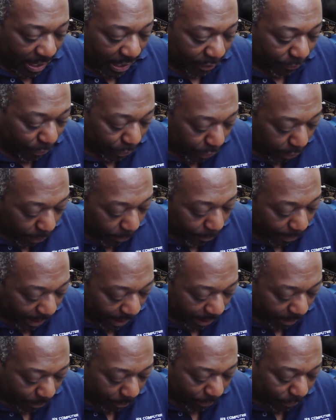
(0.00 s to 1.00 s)
we go back,
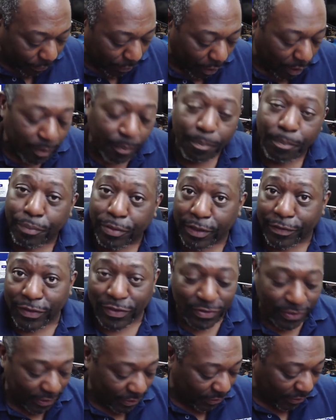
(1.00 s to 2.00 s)
we've got privacy
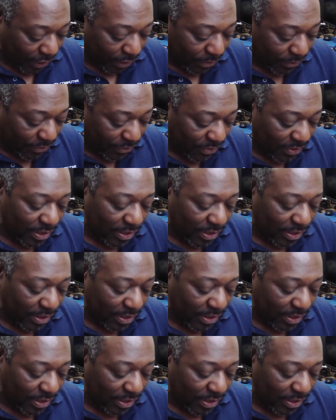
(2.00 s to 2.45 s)
zones.